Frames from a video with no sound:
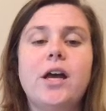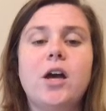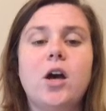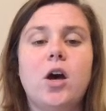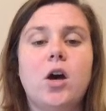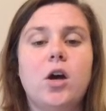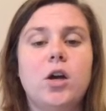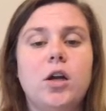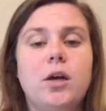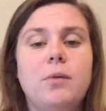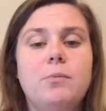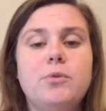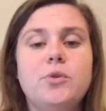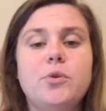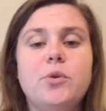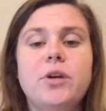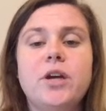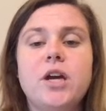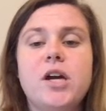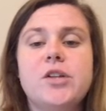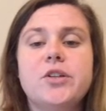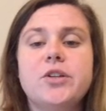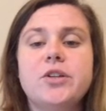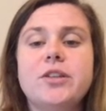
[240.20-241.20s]
caught up doing
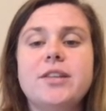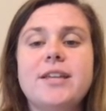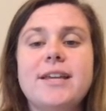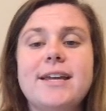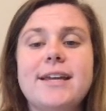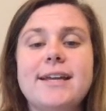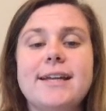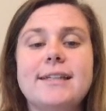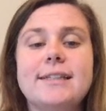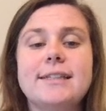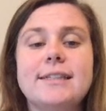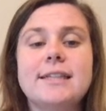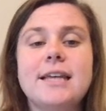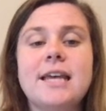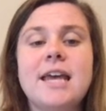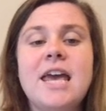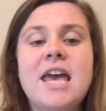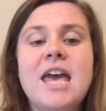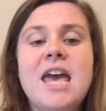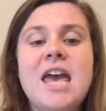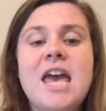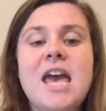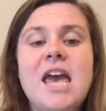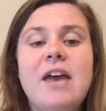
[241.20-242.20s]
other things.
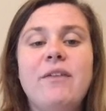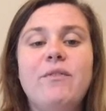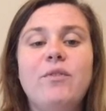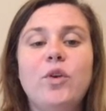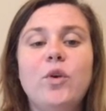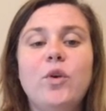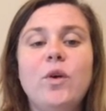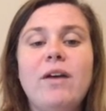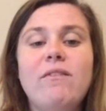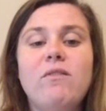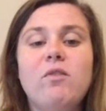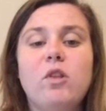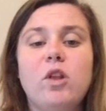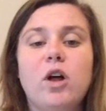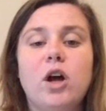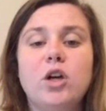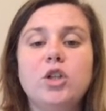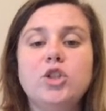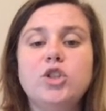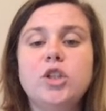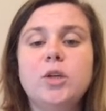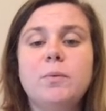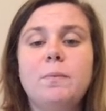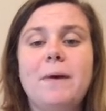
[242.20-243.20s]
If you have
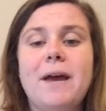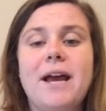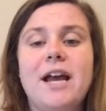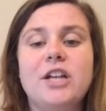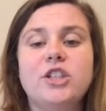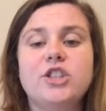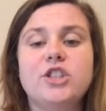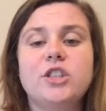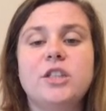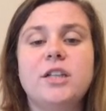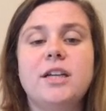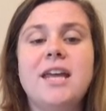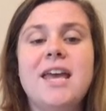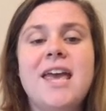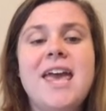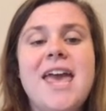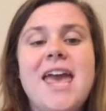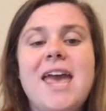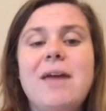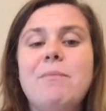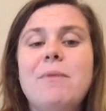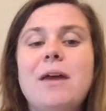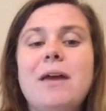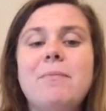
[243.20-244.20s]
lost your passion,
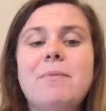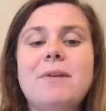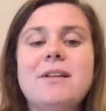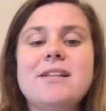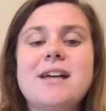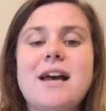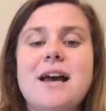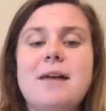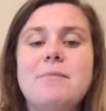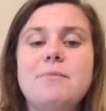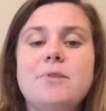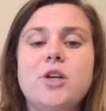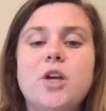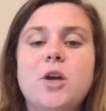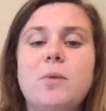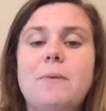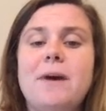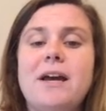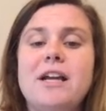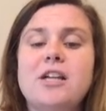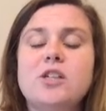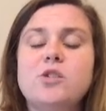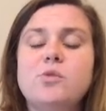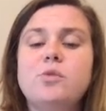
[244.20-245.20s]
it may be time to go
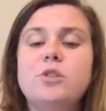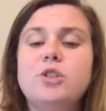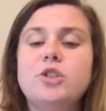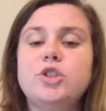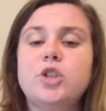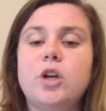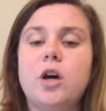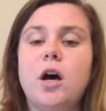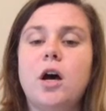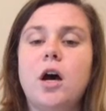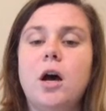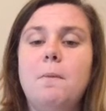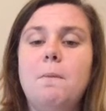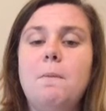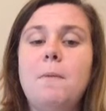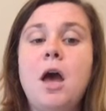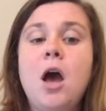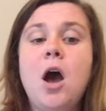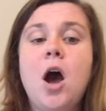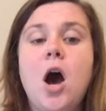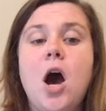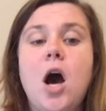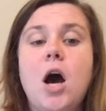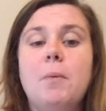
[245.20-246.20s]
back to a job,
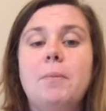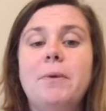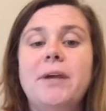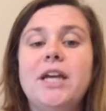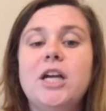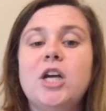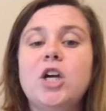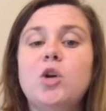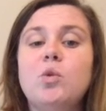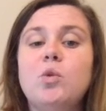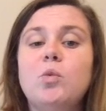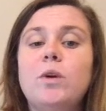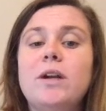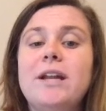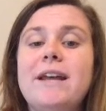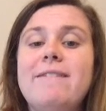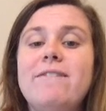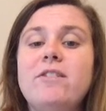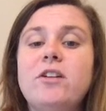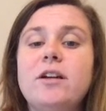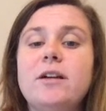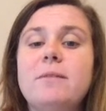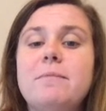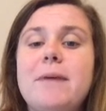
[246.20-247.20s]
hobby, or whatever
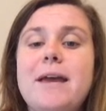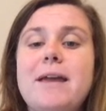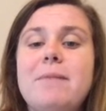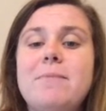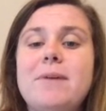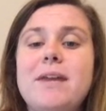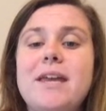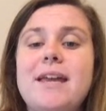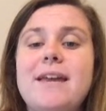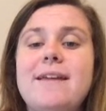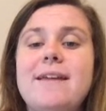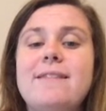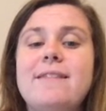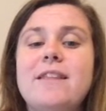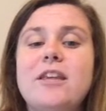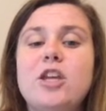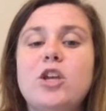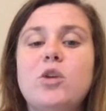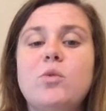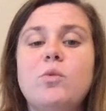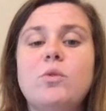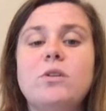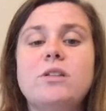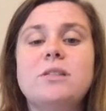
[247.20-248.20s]
it may be that
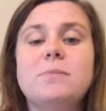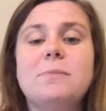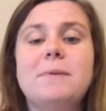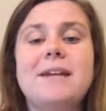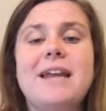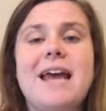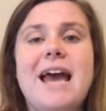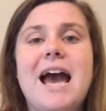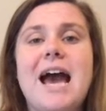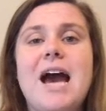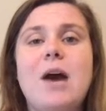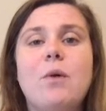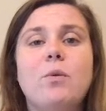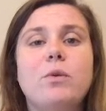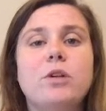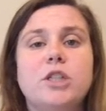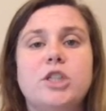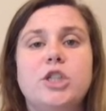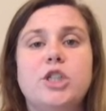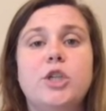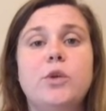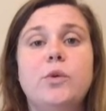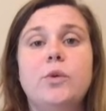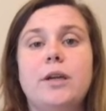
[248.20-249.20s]
you would spend hours
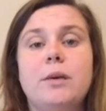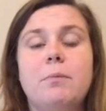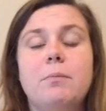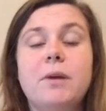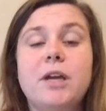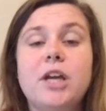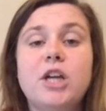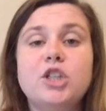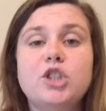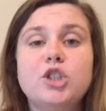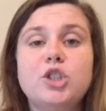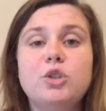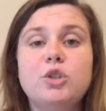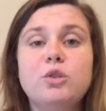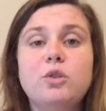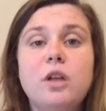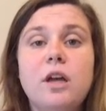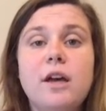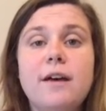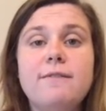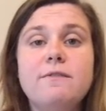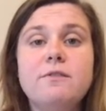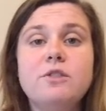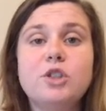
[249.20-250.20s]
doing because you
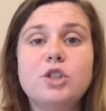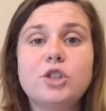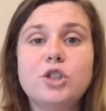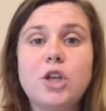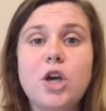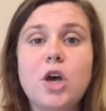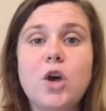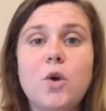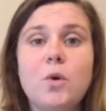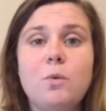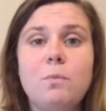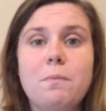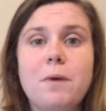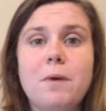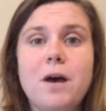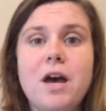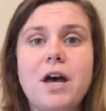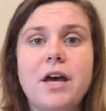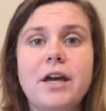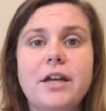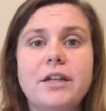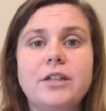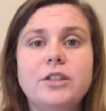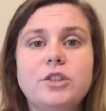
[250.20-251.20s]
love so
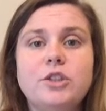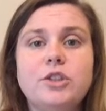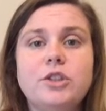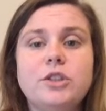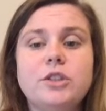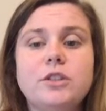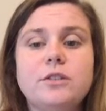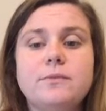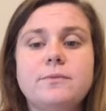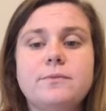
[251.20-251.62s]
much.